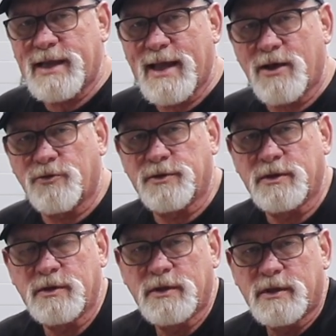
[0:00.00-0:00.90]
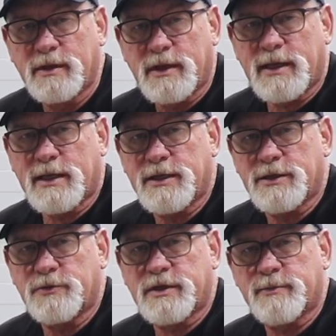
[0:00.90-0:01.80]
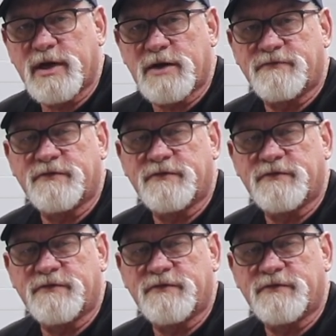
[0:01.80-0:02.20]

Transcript: down and doing about a